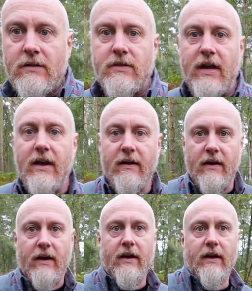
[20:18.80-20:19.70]
So yeah,
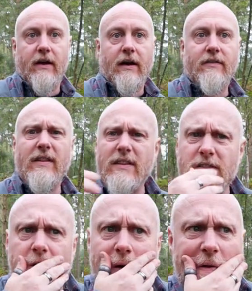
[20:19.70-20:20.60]
I think this
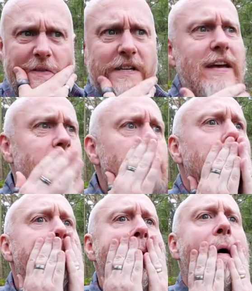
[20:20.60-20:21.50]
is gonna go out today.
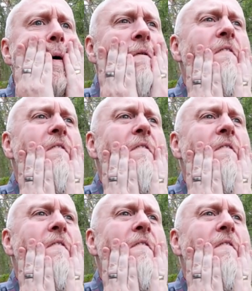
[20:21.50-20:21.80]
I